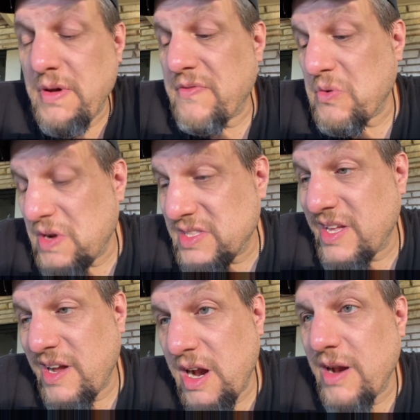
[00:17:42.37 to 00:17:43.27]
For what
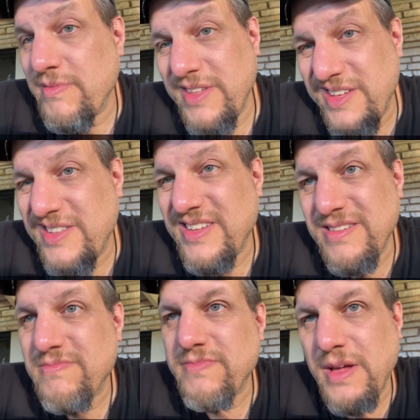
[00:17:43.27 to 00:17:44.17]
they are,
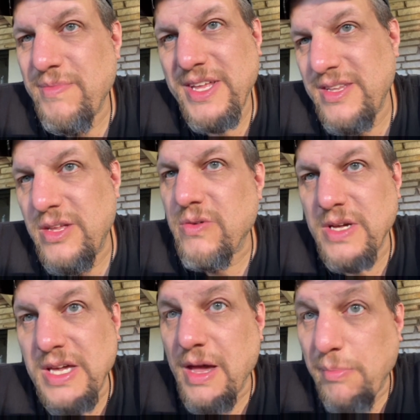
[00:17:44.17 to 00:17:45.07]
man, I mean, you
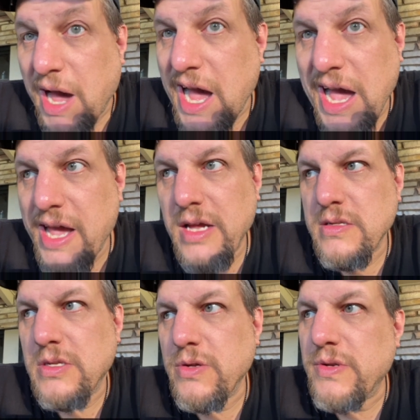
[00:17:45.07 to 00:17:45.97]
could get by.
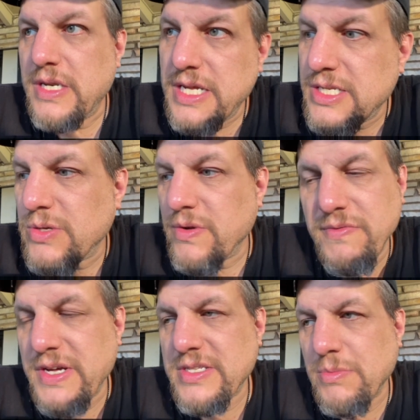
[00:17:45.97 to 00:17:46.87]
Do you need to
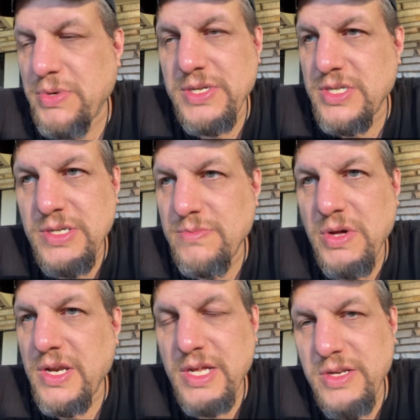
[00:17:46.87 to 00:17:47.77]
invest a bunch of
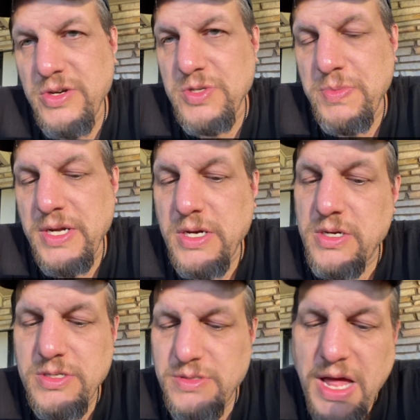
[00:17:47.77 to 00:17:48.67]
money in your
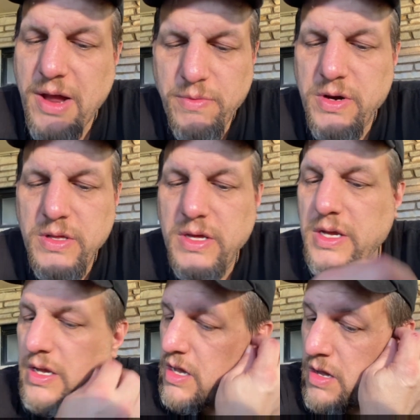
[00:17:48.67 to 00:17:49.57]
speakers? Not
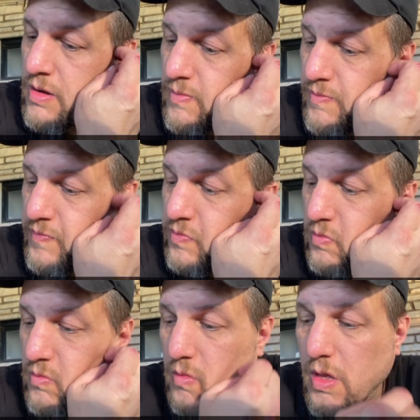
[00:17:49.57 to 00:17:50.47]
really.
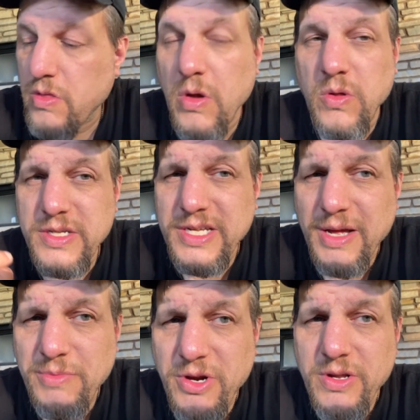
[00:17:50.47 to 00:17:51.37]
The only
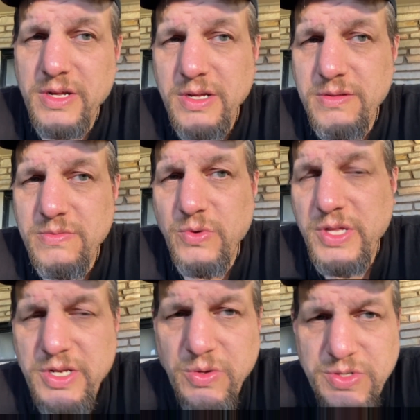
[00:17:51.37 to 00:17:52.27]
time you're gonna
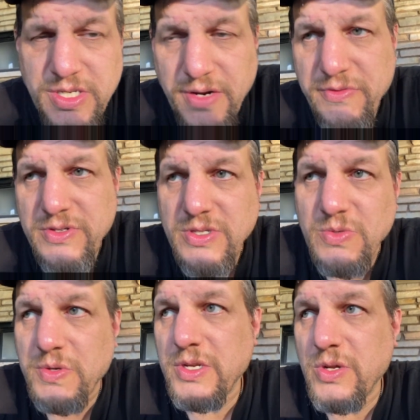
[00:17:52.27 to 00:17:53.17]
really notice the difference is
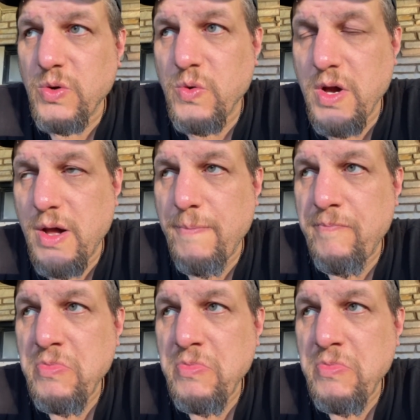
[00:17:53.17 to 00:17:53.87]
when you